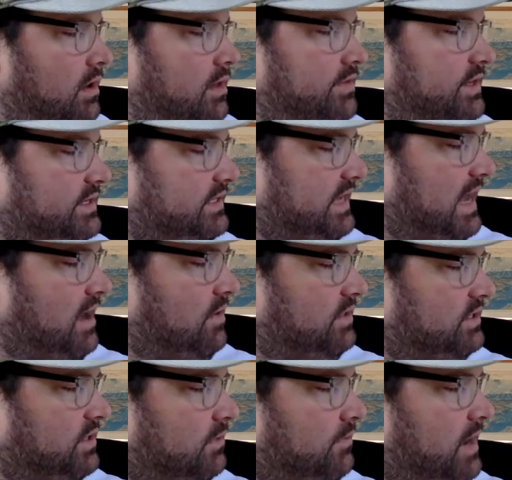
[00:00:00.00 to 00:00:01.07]
The
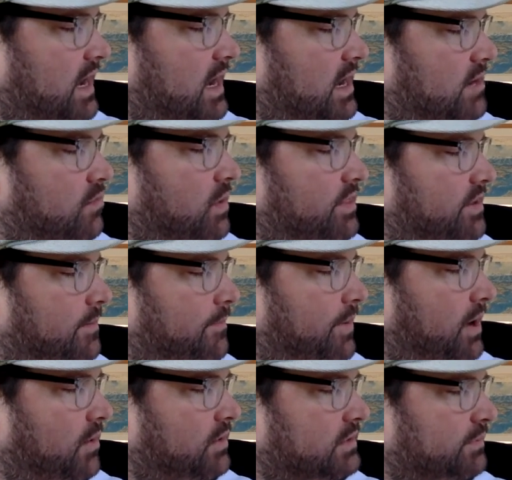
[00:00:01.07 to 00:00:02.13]
sounds are made when the
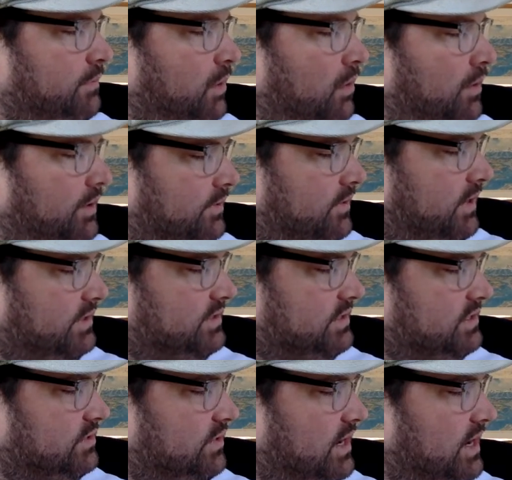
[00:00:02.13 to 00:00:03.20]
bow is pulled across a
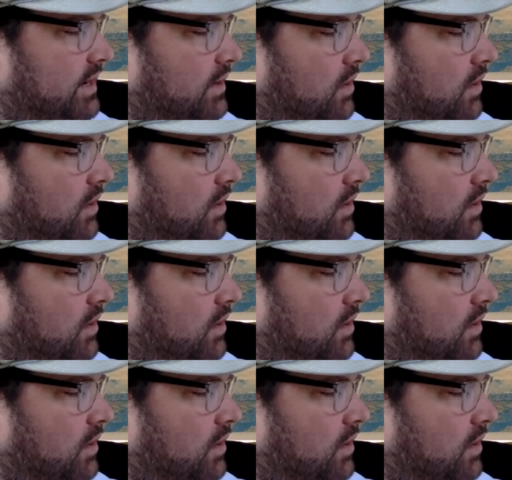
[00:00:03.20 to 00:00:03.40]
string